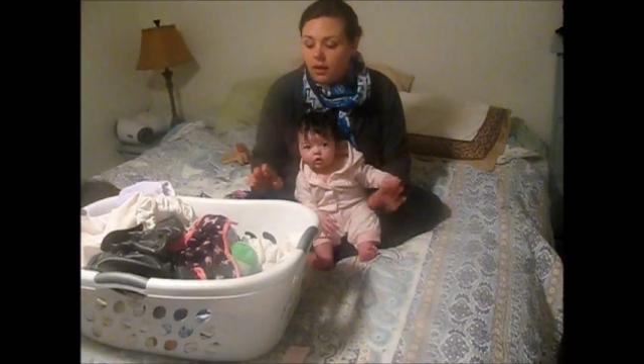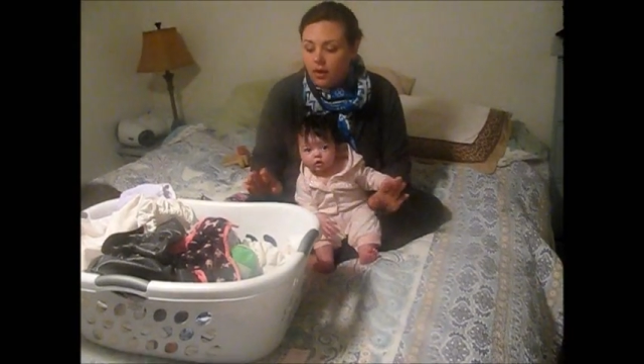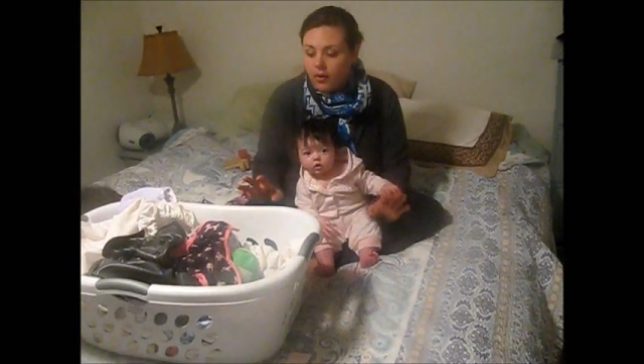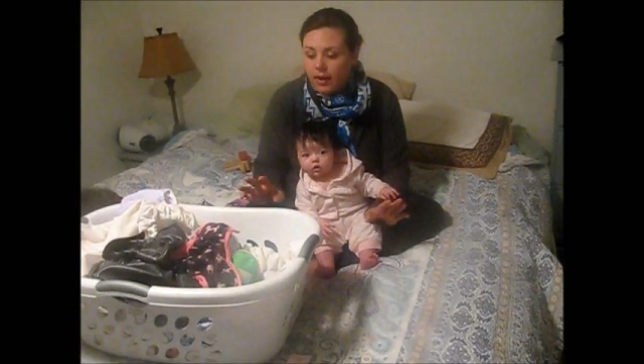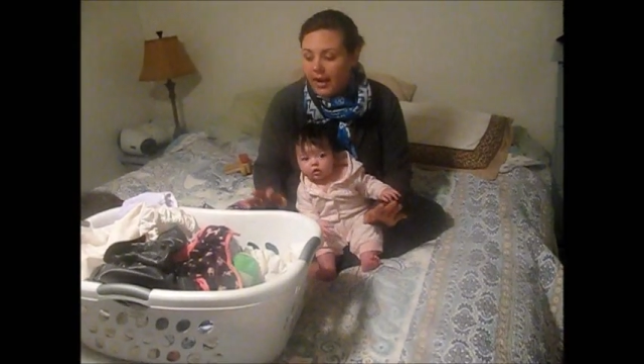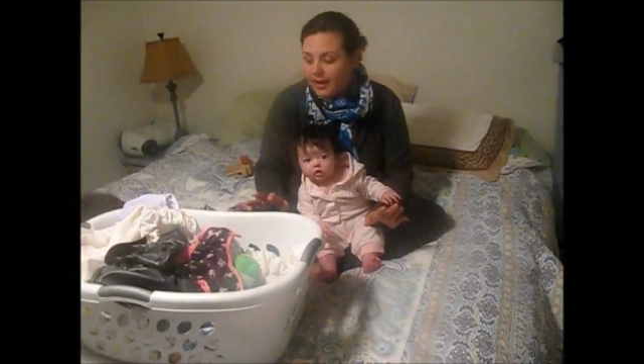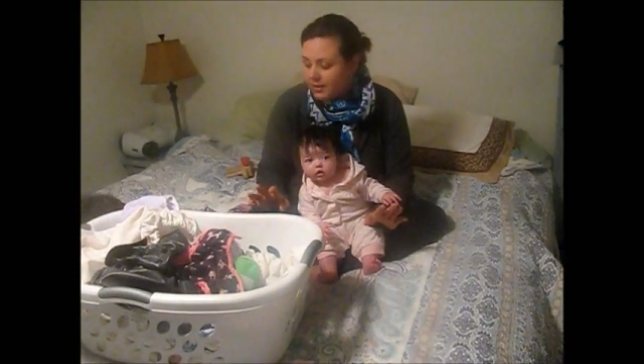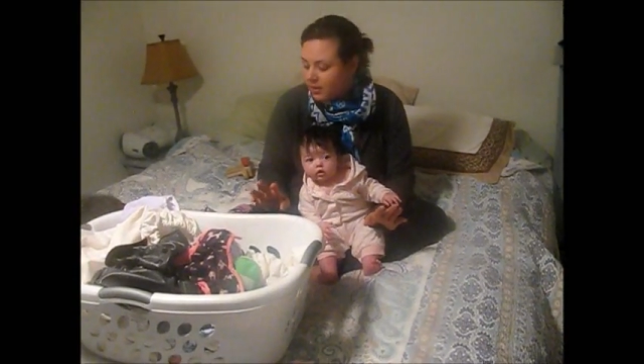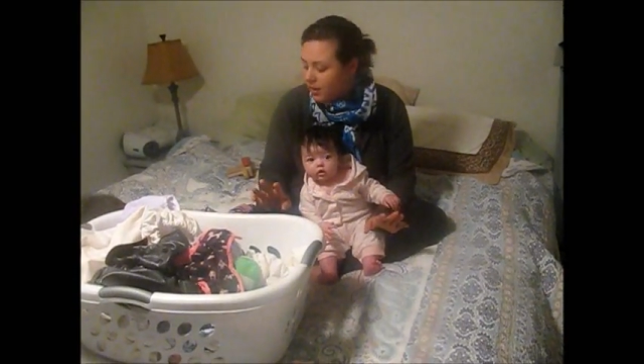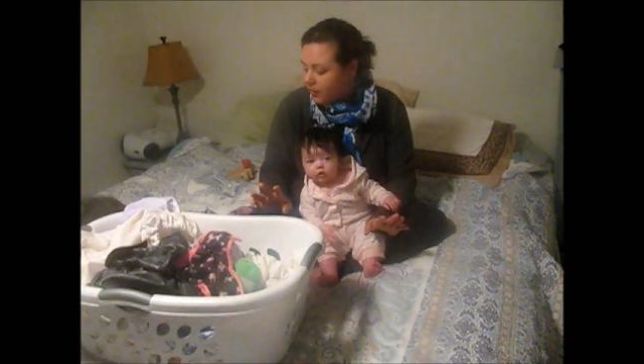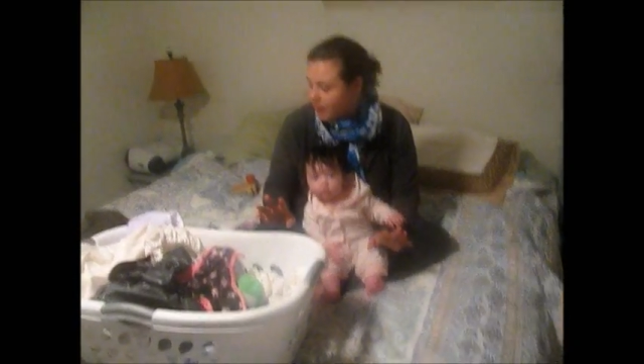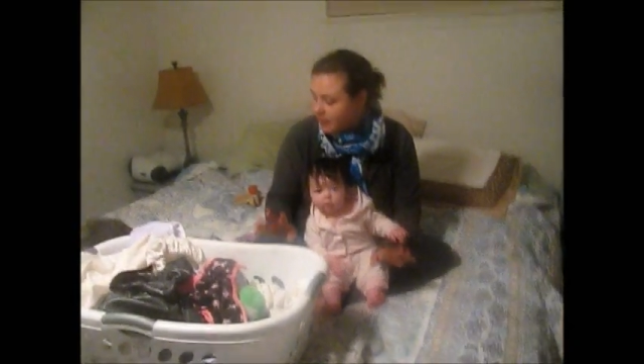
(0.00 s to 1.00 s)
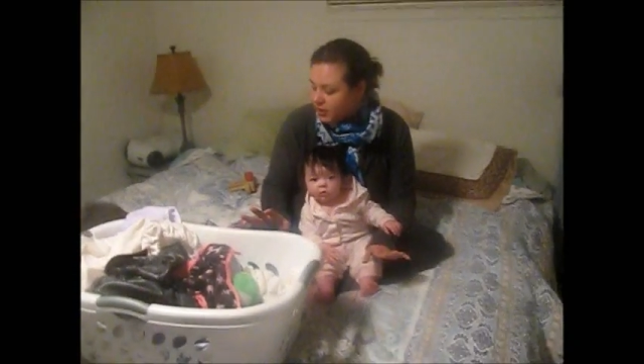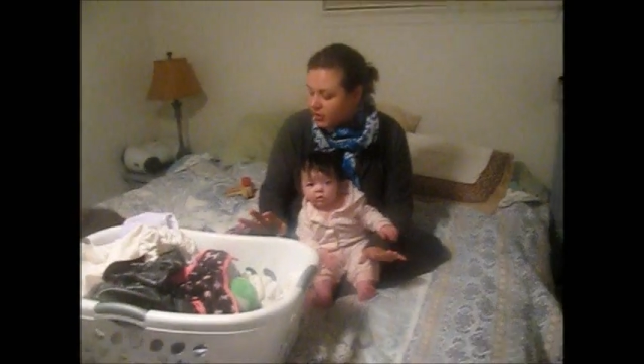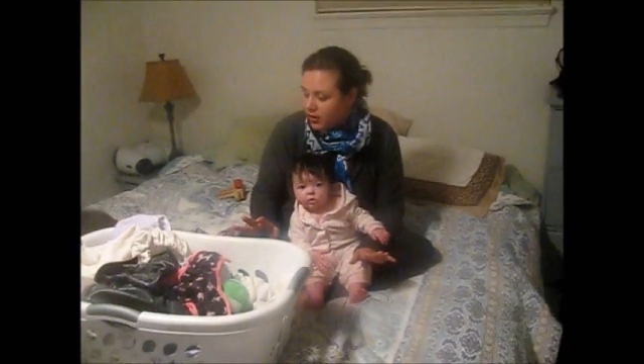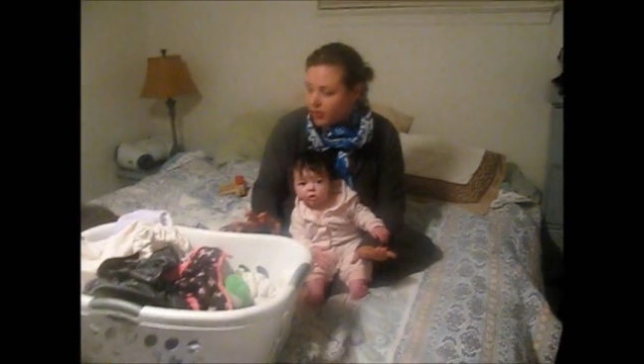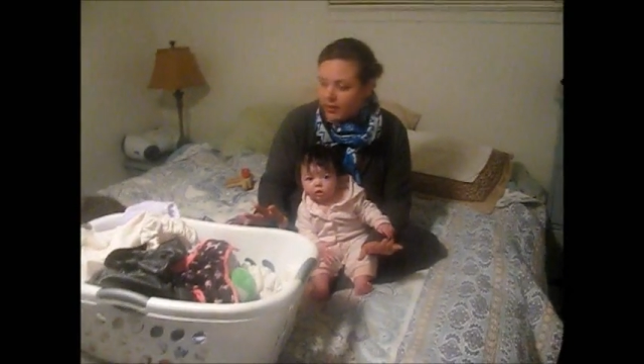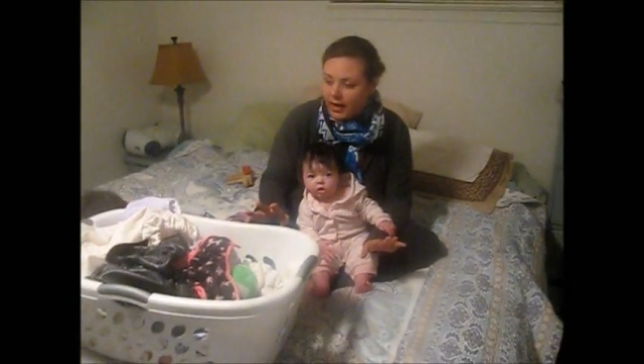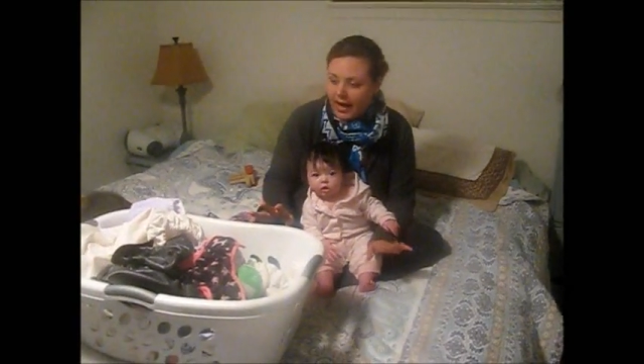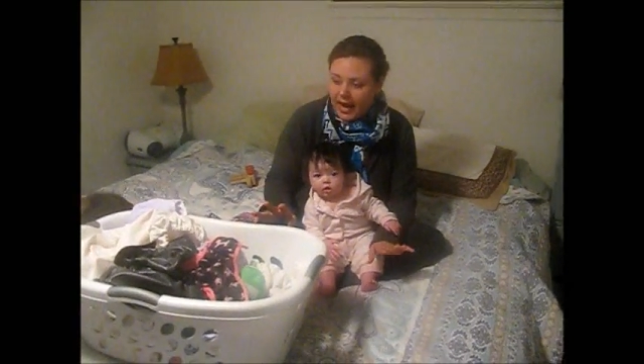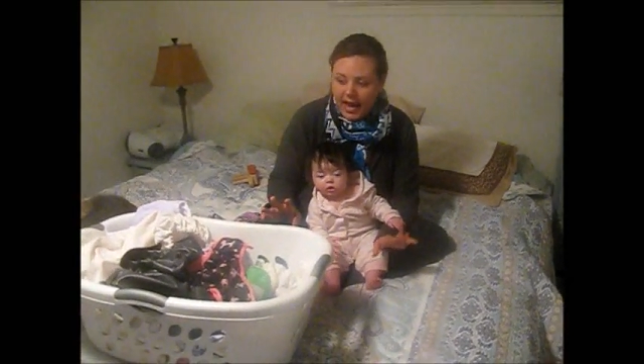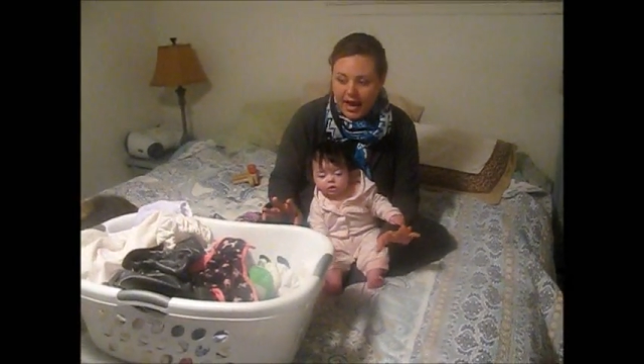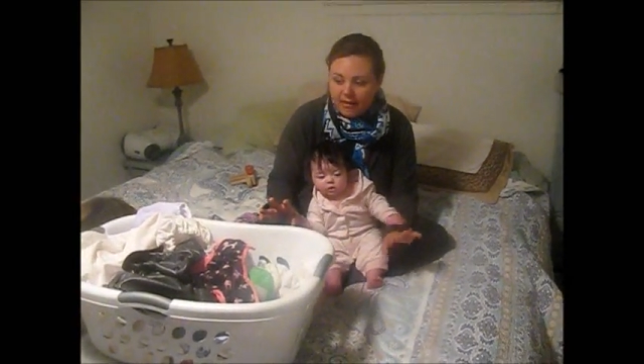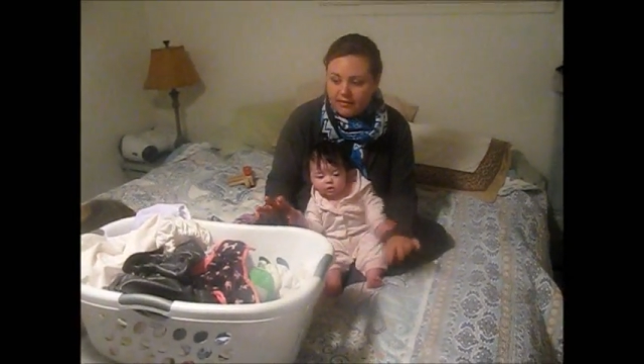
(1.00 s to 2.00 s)
Okay, so let me show you what I
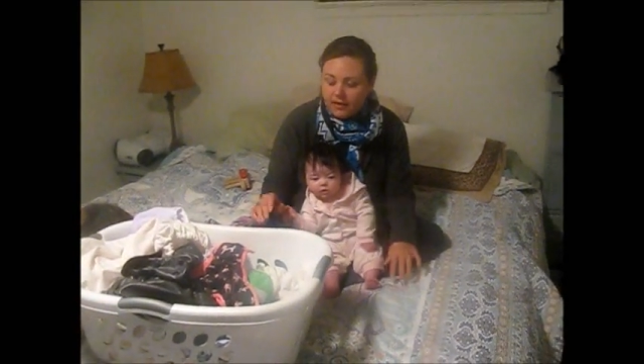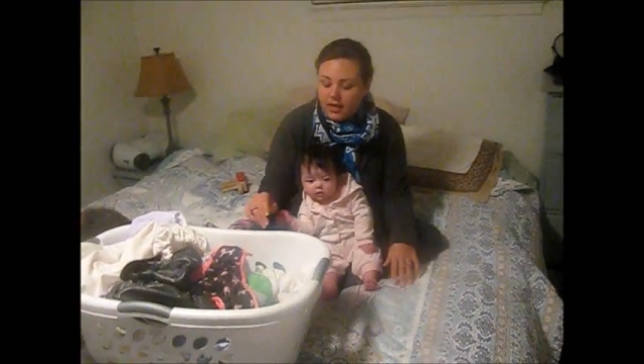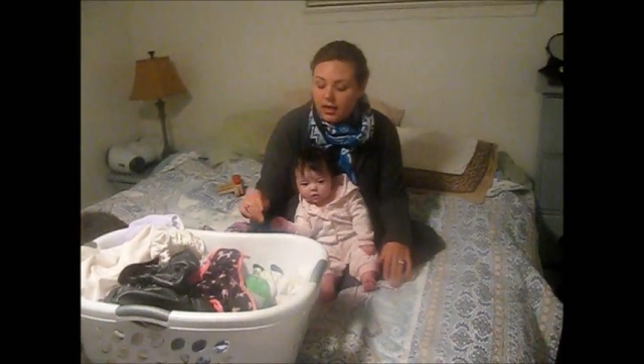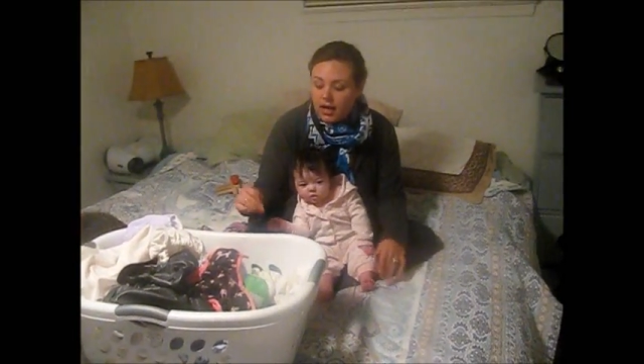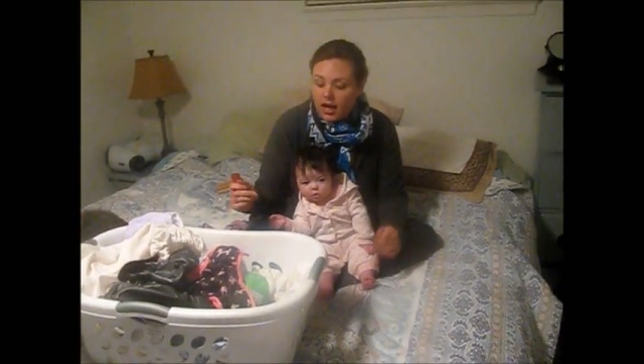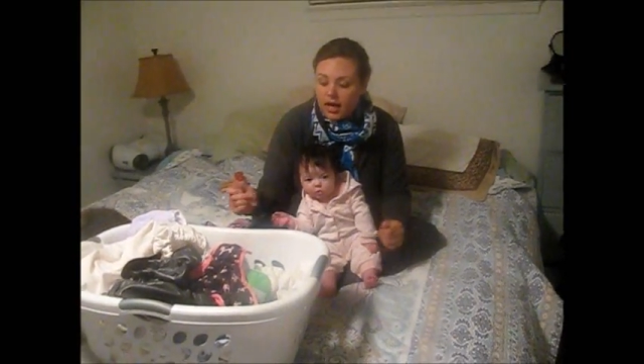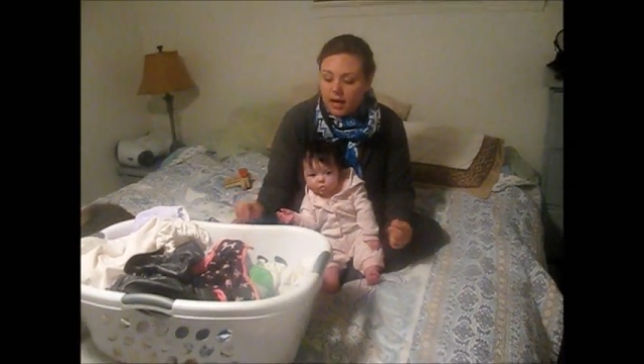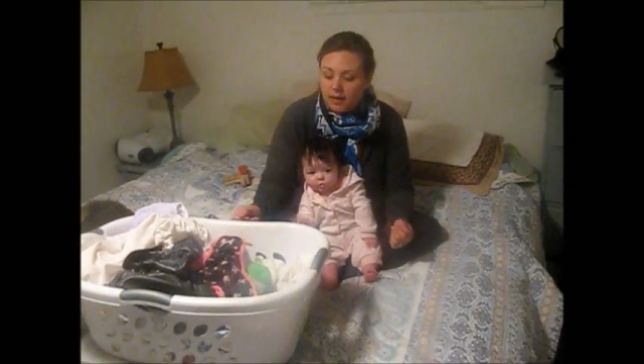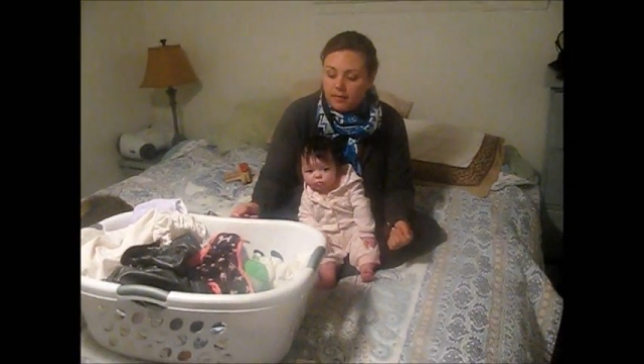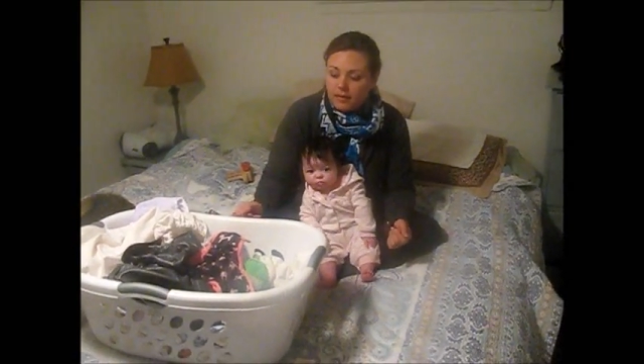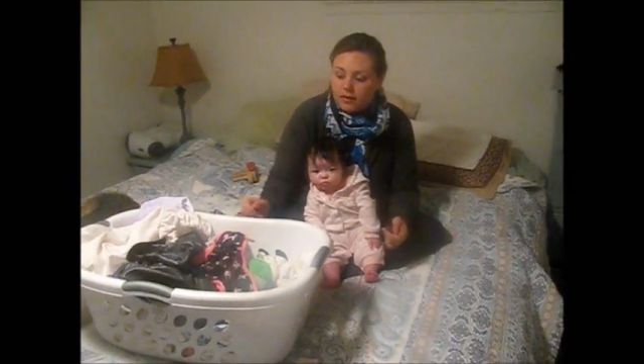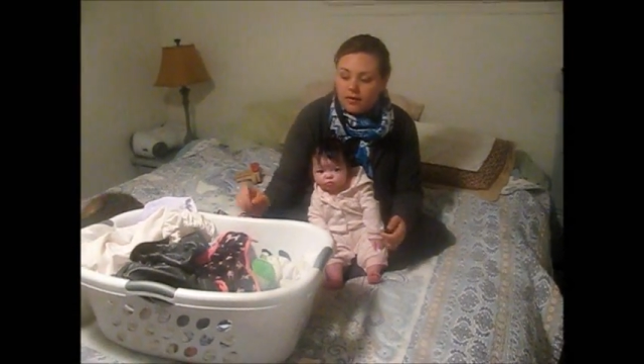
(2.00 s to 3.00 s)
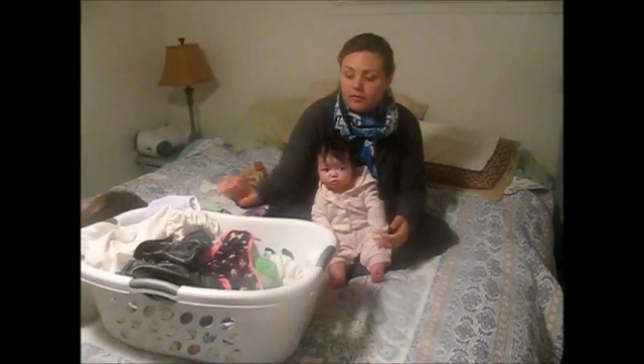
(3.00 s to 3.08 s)
have.